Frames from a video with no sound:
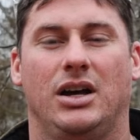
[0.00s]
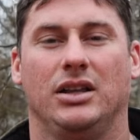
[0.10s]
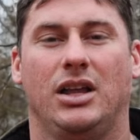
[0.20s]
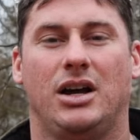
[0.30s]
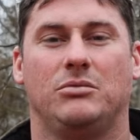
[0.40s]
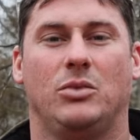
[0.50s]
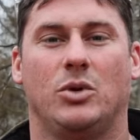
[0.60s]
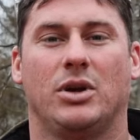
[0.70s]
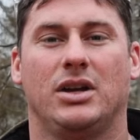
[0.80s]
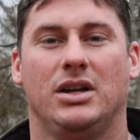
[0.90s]
a lot
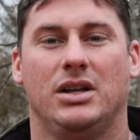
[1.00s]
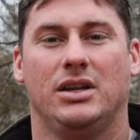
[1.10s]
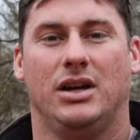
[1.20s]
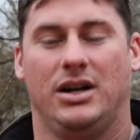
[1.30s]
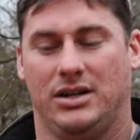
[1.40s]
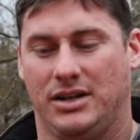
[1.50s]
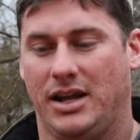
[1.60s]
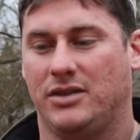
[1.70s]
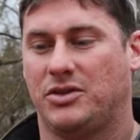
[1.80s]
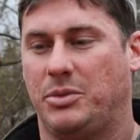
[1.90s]
more
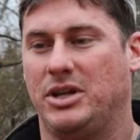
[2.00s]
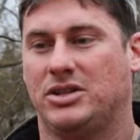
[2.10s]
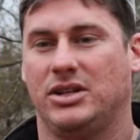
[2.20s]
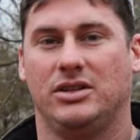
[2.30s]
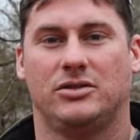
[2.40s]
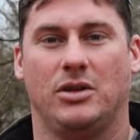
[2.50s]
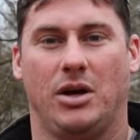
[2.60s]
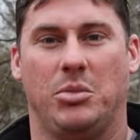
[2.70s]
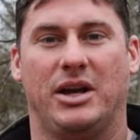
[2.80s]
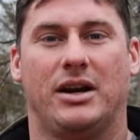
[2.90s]
native species,
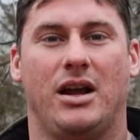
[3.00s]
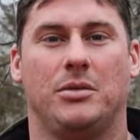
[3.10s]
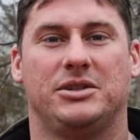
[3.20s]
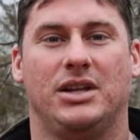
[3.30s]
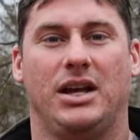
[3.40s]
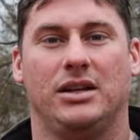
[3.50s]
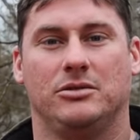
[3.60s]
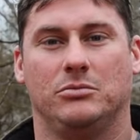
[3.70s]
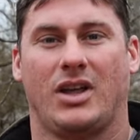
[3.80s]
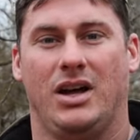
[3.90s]
a better habitat,
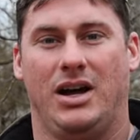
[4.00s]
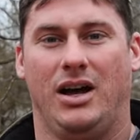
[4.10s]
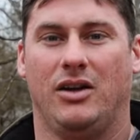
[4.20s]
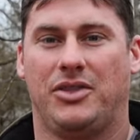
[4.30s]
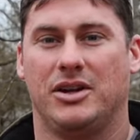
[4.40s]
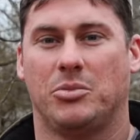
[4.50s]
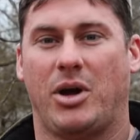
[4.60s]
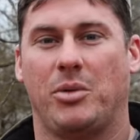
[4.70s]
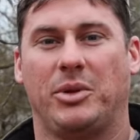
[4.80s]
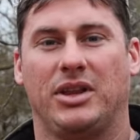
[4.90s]
a healthier
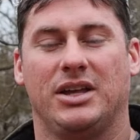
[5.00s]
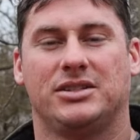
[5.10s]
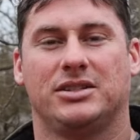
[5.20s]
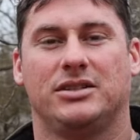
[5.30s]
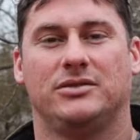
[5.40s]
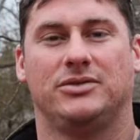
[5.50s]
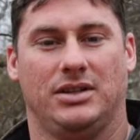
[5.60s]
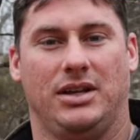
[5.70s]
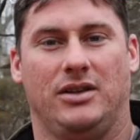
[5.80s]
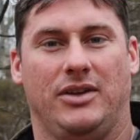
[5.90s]
population of
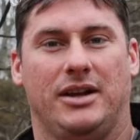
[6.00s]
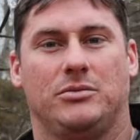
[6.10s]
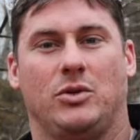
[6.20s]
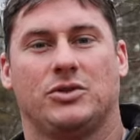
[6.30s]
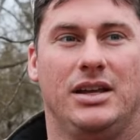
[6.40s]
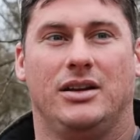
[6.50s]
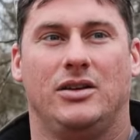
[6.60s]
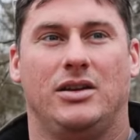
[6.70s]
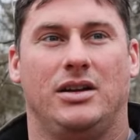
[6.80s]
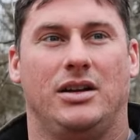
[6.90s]
animals. You
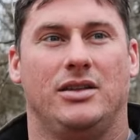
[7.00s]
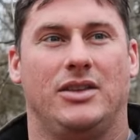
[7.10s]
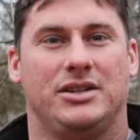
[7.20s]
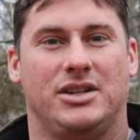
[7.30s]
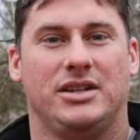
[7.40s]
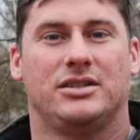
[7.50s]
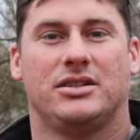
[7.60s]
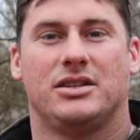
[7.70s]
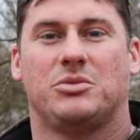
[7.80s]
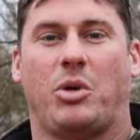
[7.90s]
know, adjacent
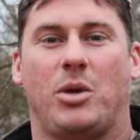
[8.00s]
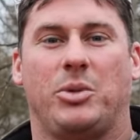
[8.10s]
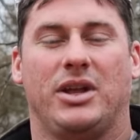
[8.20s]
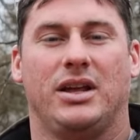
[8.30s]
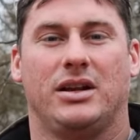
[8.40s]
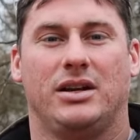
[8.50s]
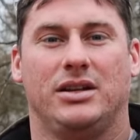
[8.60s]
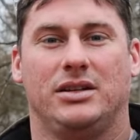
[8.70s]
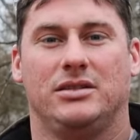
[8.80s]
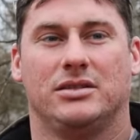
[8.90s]
to this property, I'd
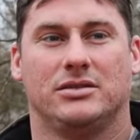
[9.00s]
hunted